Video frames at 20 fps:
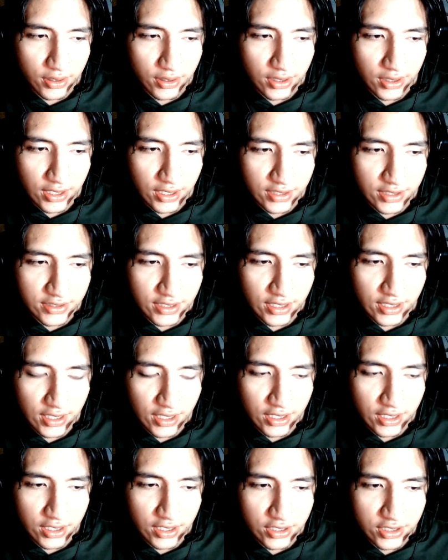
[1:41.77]
kinetic
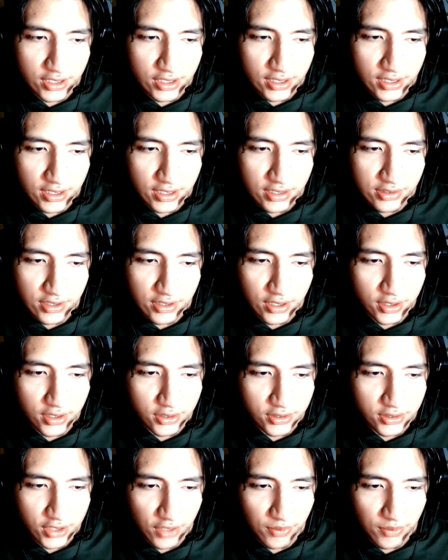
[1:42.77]
energy isn't
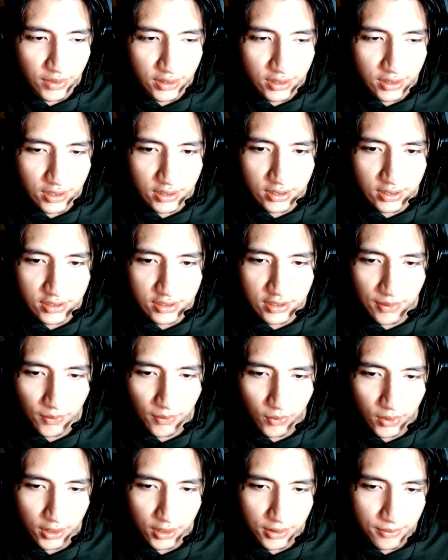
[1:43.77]
conserved in the same
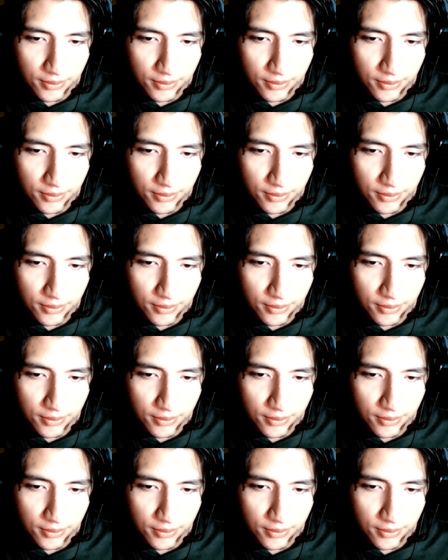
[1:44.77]
way.